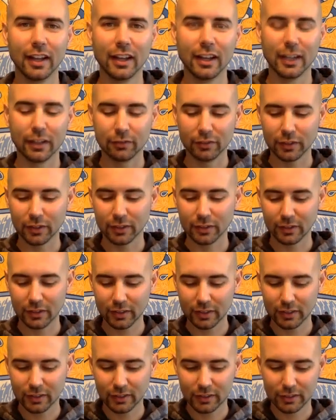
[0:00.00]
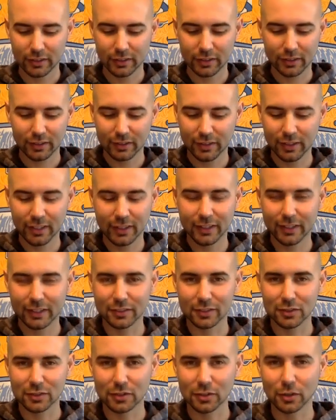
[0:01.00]
If it's
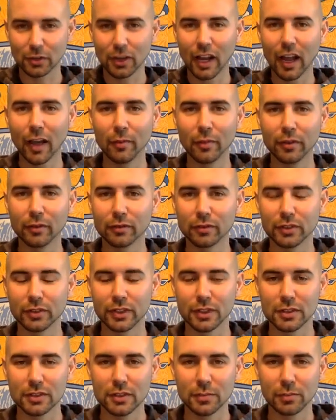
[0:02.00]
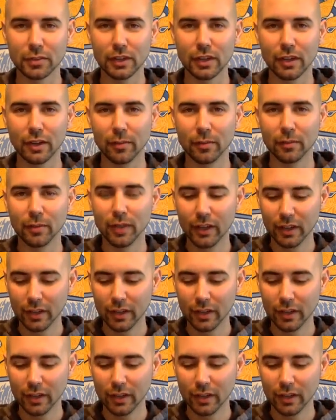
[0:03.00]
just so common for things to become